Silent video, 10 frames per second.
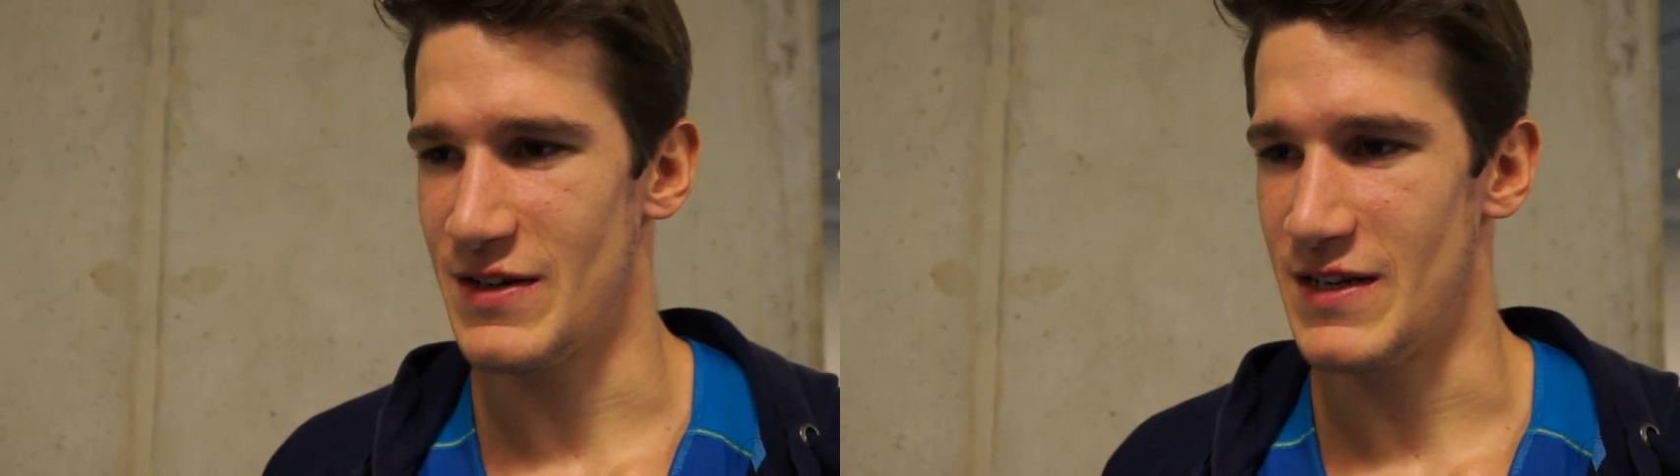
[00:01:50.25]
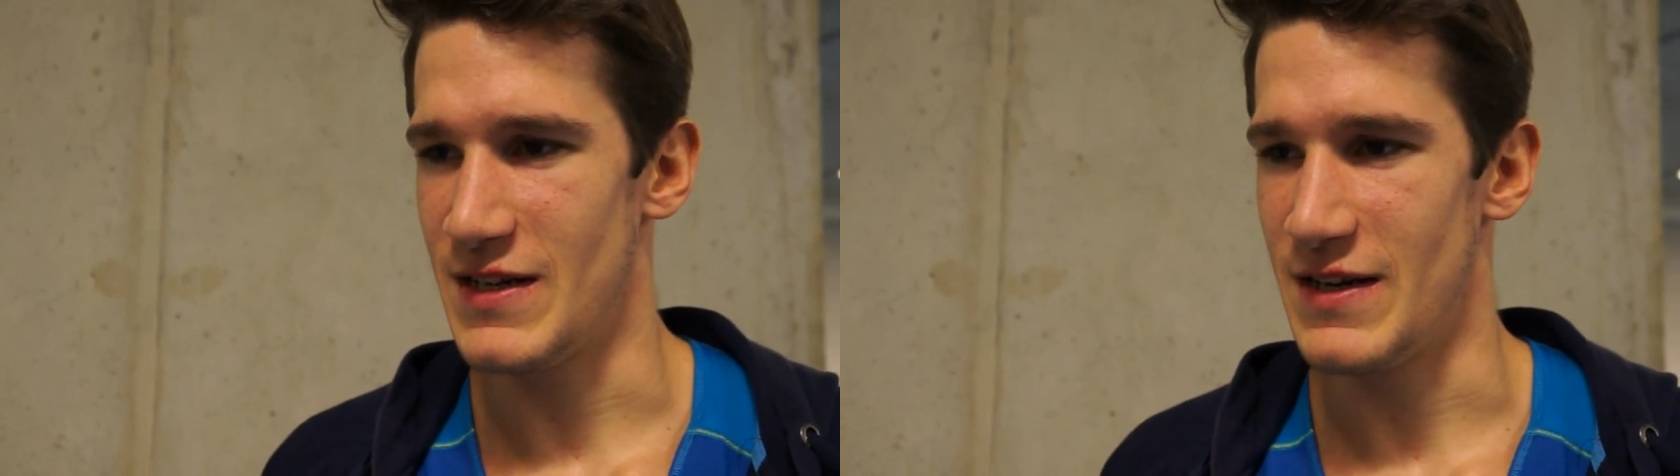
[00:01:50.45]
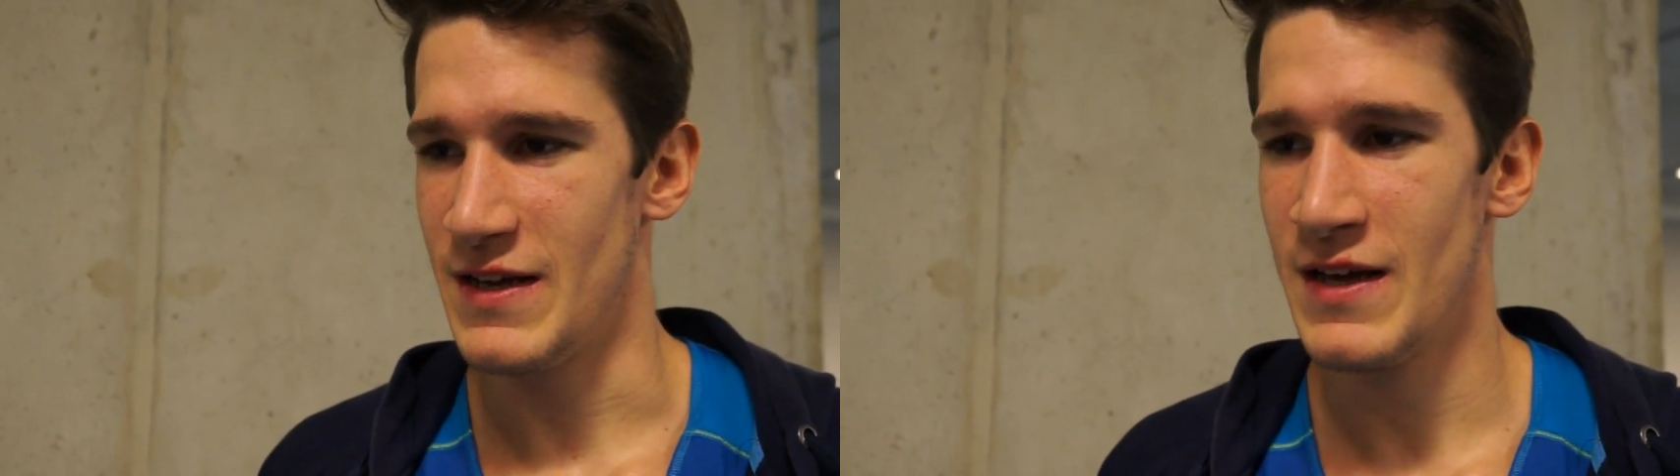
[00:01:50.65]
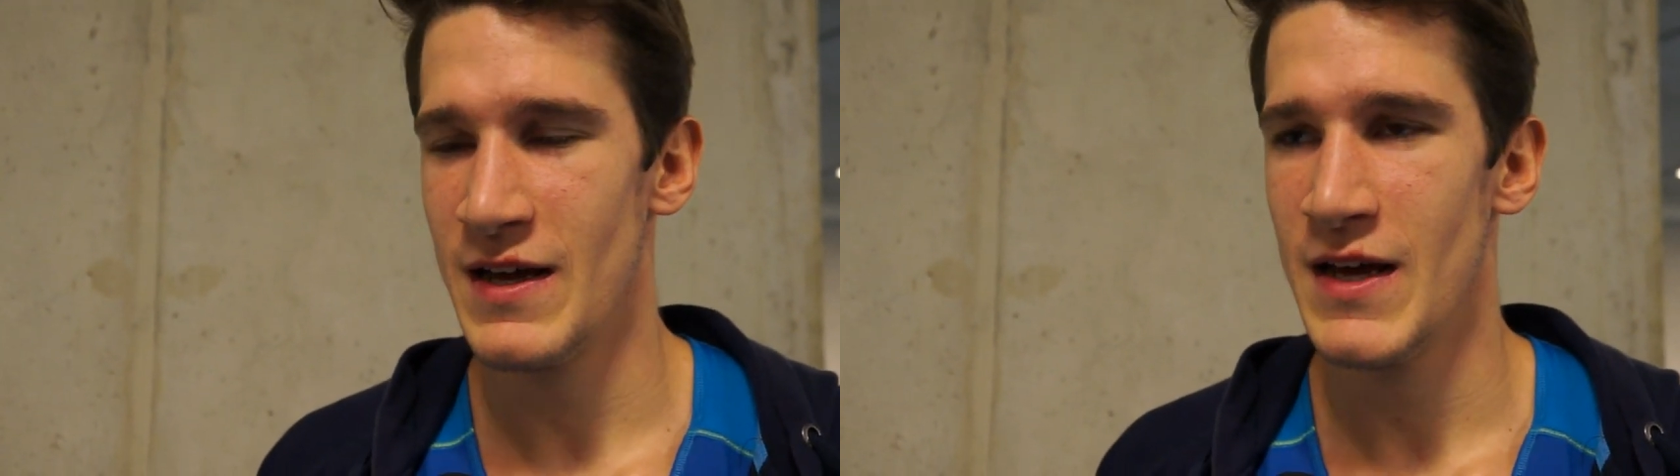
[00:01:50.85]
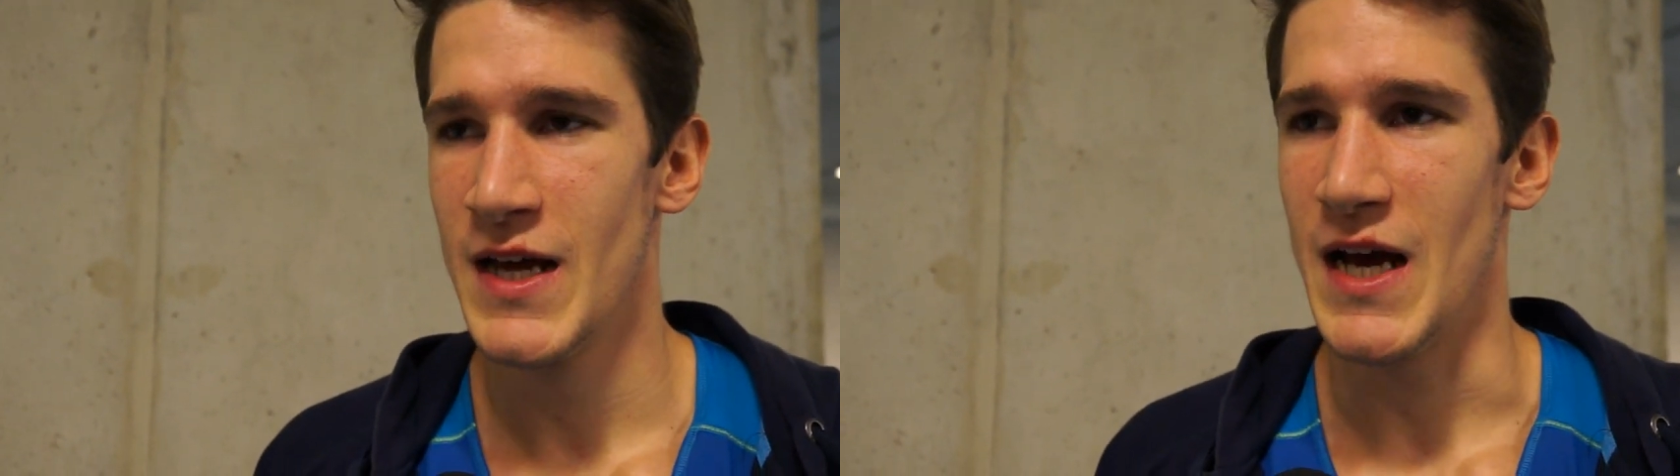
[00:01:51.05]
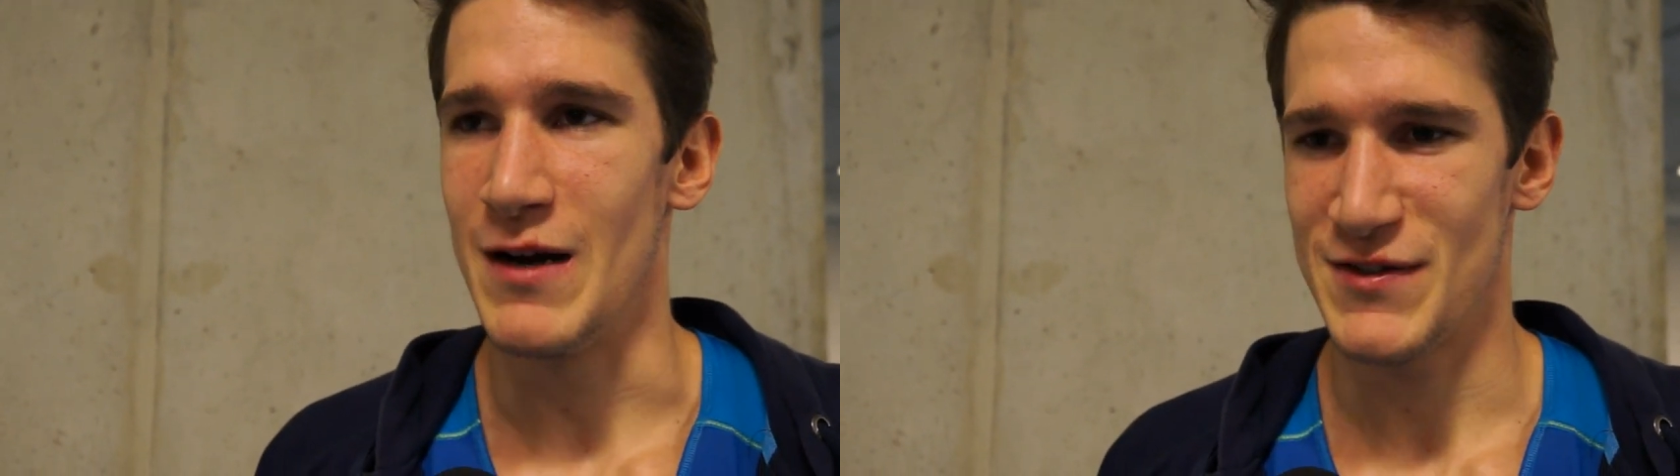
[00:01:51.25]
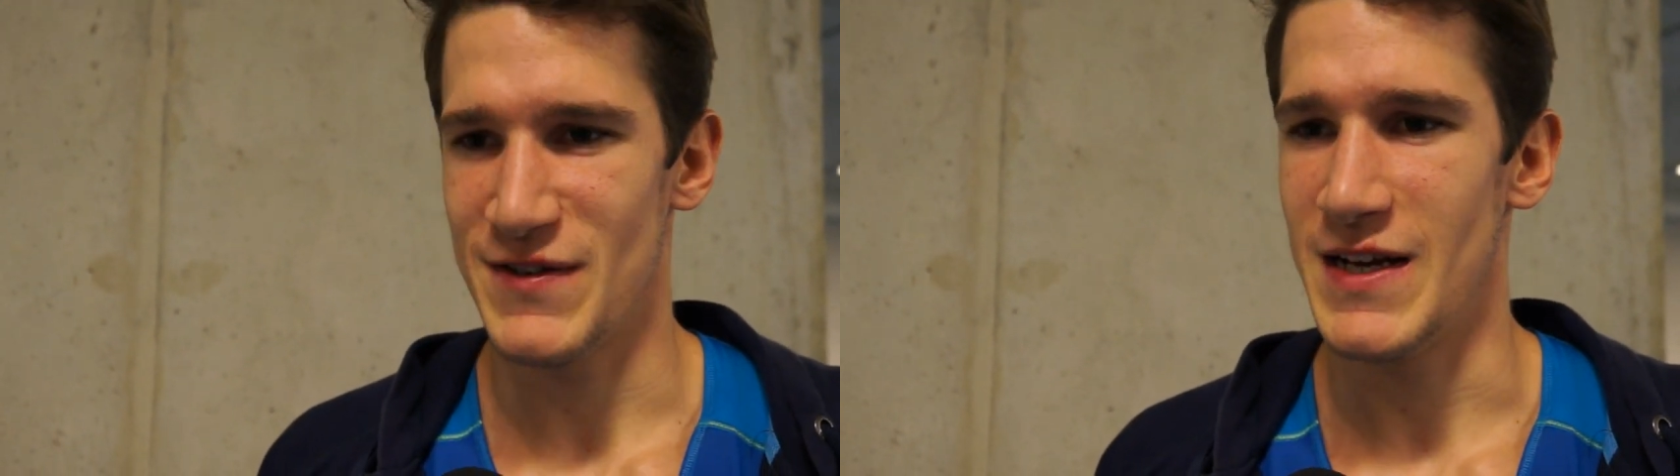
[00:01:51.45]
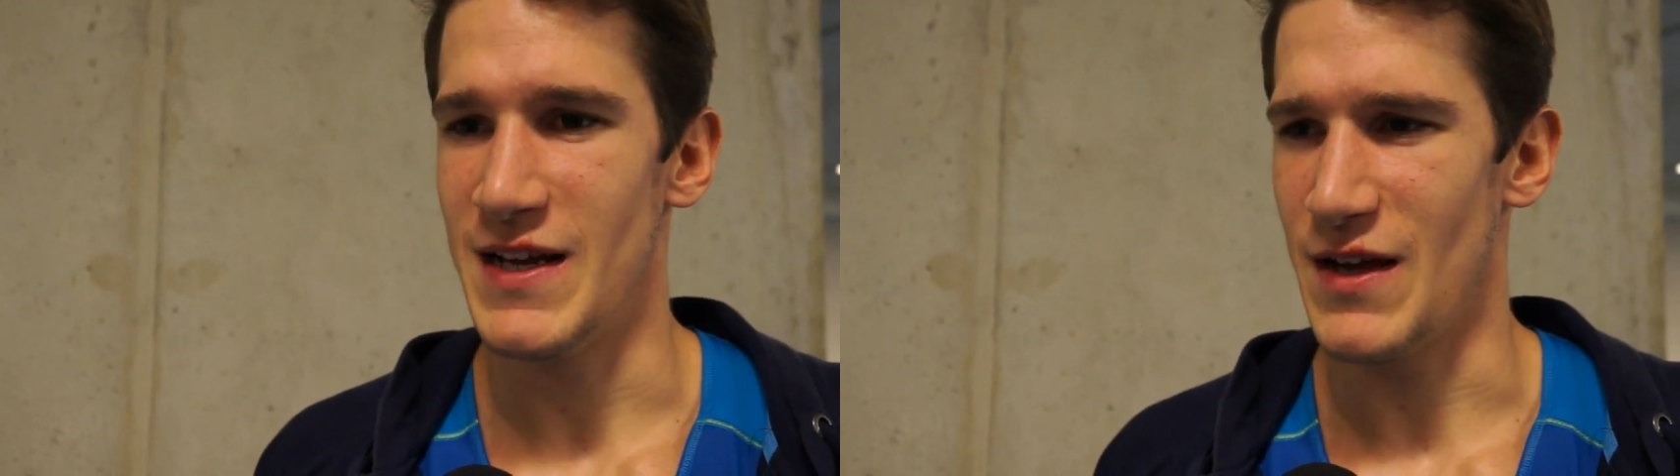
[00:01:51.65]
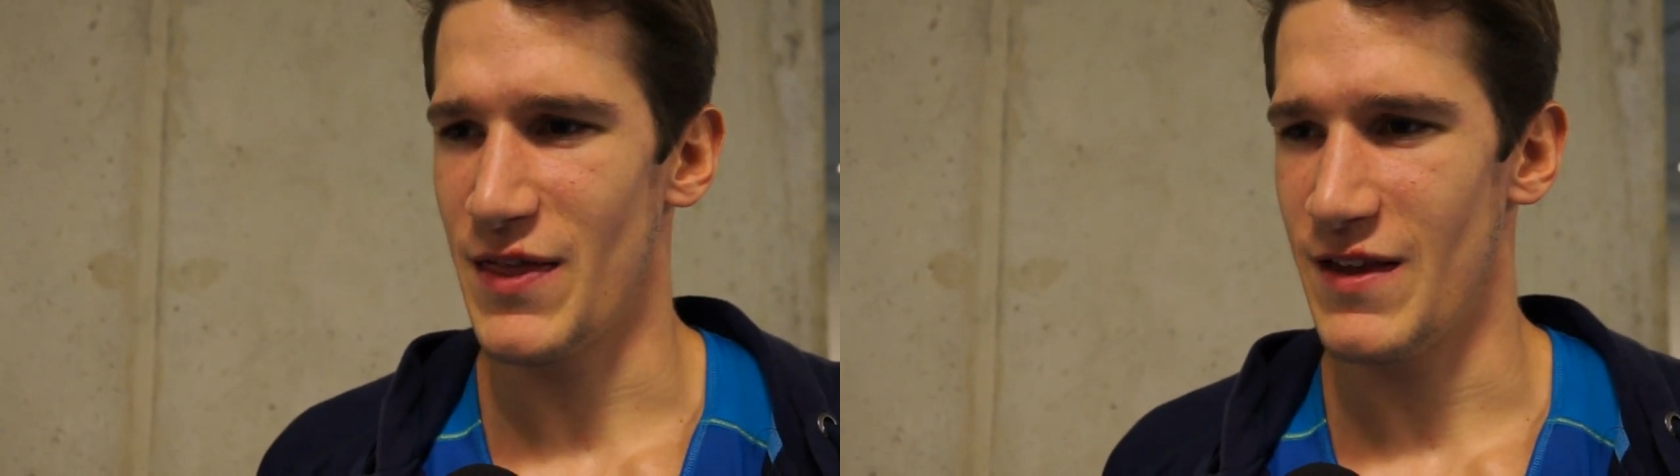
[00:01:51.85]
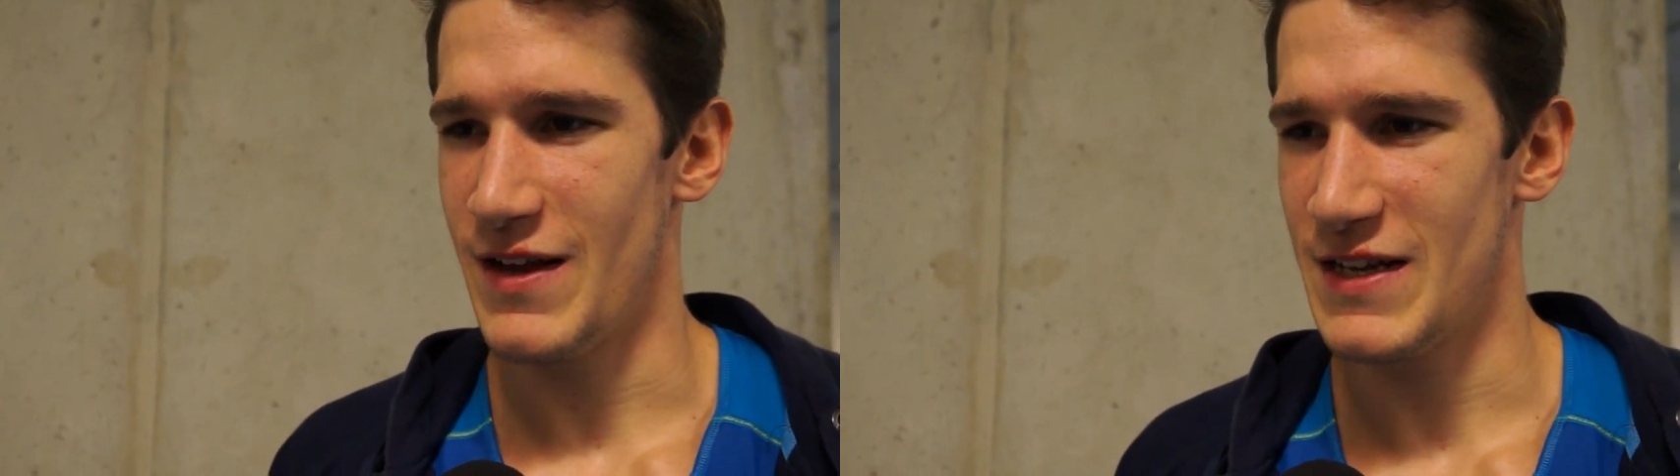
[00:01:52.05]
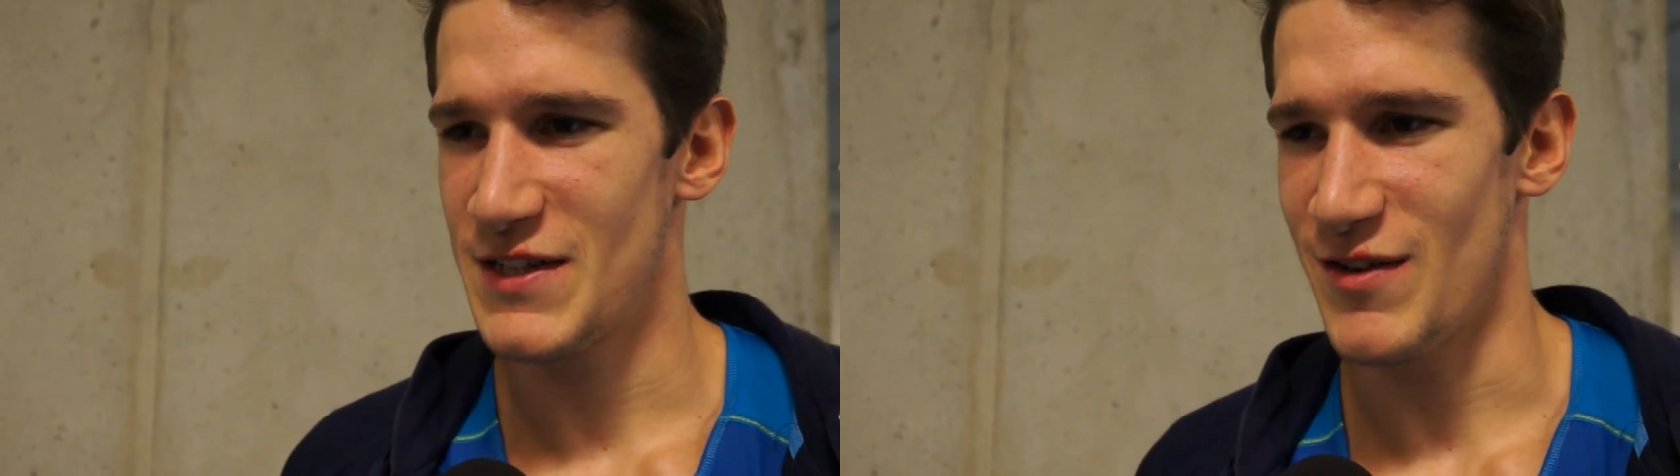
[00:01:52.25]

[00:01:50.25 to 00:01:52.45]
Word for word: and then I was finally healthy again.